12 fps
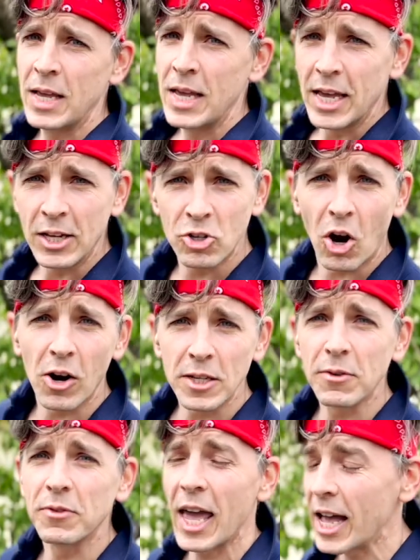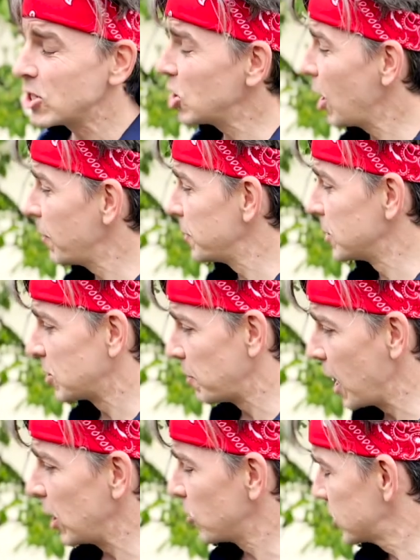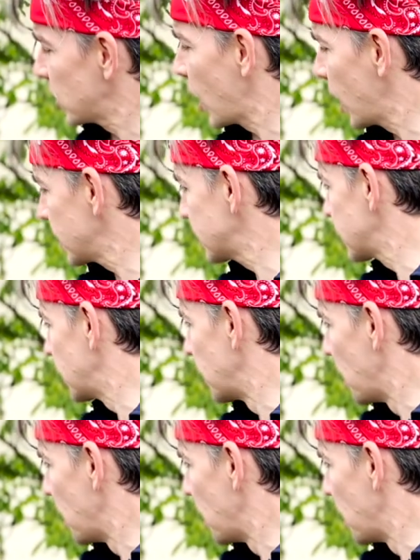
in jars of ketchup and tomato sauce and